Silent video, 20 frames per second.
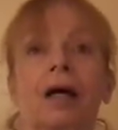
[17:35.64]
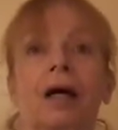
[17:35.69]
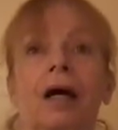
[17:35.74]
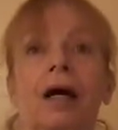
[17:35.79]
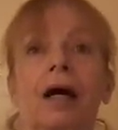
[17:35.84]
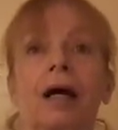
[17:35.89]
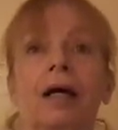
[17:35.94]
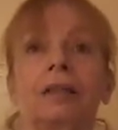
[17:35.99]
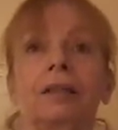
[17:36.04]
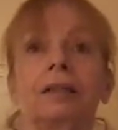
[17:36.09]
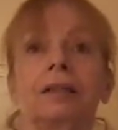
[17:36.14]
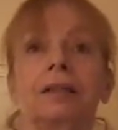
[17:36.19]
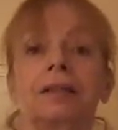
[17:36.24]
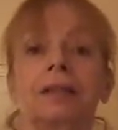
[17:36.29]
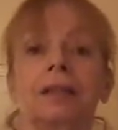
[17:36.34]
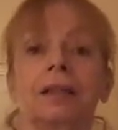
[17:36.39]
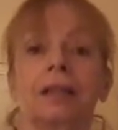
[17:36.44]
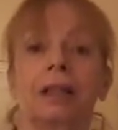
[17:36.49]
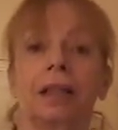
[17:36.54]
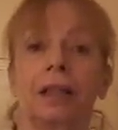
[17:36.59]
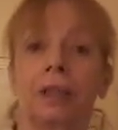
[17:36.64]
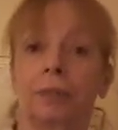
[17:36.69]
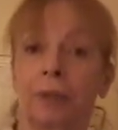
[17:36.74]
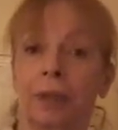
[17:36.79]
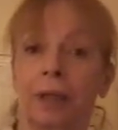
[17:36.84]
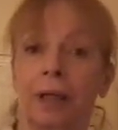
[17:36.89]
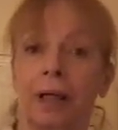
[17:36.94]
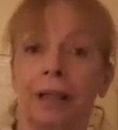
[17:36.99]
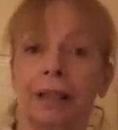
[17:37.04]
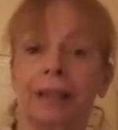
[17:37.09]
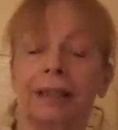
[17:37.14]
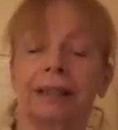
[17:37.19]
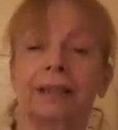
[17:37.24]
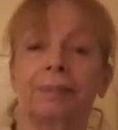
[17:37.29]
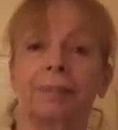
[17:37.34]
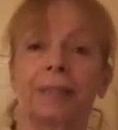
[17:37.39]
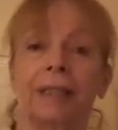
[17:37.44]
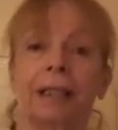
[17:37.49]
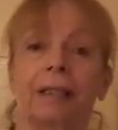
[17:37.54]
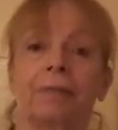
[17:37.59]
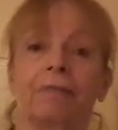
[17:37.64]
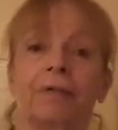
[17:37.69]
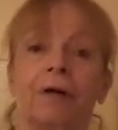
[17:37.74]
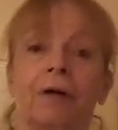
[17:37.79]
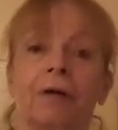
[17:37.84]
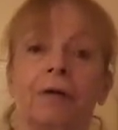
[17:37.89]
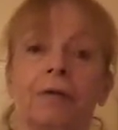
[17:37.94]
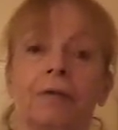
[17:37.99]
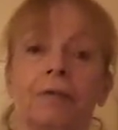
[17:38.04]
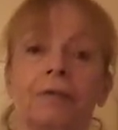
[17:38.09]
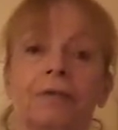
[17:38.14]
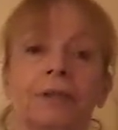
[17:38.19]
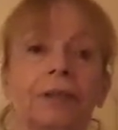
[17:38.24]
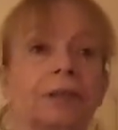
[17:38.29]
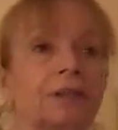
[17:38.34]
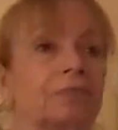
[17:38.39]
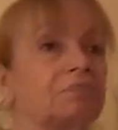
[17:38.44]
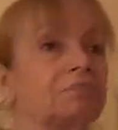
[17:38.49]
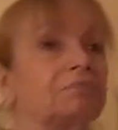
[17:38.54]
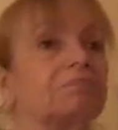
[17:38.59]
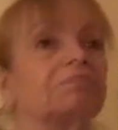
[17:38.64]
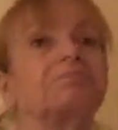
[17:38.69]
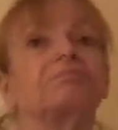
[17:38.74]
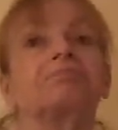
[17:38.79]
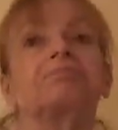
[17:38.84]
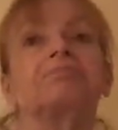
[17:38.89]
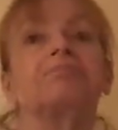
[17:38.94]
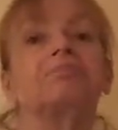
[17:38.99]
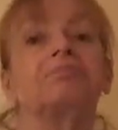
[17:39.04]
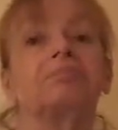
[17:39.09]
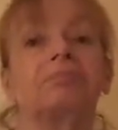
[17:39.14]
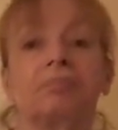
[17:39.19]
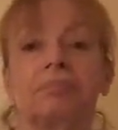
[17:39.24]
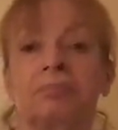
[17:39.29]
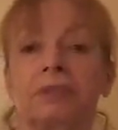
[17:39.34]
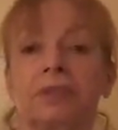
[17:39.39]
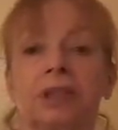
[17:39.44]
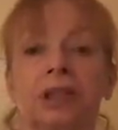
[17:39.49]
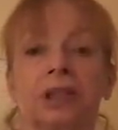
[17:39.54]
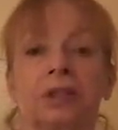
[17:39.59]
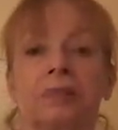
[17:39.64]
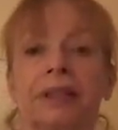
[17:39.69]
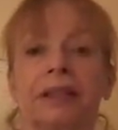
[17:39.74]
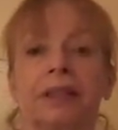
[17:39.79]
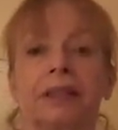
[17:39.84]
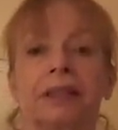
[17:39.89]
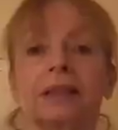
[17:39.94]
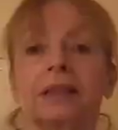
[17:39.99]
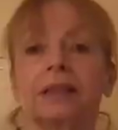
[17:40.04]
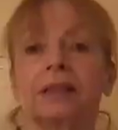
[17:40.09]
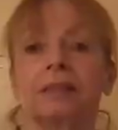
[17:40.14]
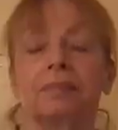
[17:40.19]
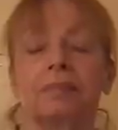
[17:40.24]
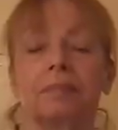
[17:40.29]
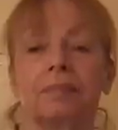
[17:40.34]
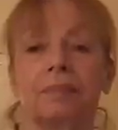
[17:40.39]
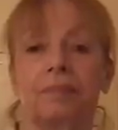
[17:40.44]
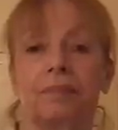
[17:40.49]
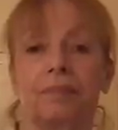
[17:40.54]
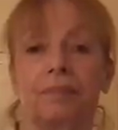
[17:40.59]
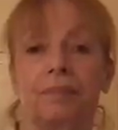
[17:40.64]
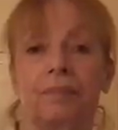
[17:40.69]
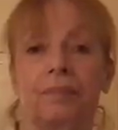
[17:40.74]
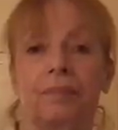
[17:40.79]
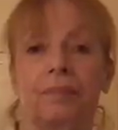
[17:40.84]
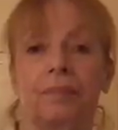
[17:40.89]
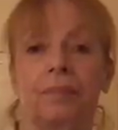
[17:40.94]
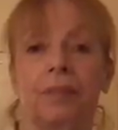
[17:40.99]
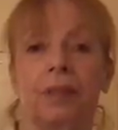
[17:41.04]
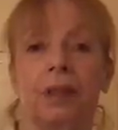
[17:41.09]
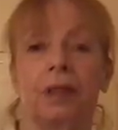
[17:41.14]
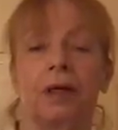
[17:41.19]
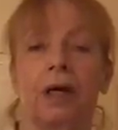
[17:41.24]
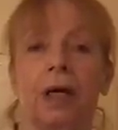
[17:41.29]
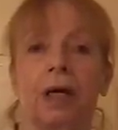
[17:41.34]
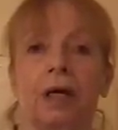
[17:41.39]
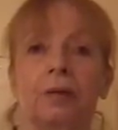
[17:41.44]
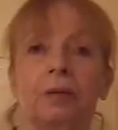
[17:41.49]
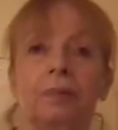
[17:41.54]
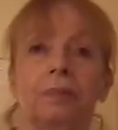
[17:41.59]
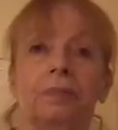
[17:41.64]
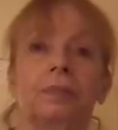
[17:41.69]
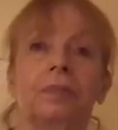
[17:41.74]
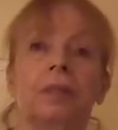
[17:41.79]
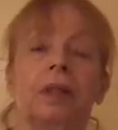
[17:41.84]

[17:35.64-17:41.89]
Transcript: and you would like to be involved, do it. You know,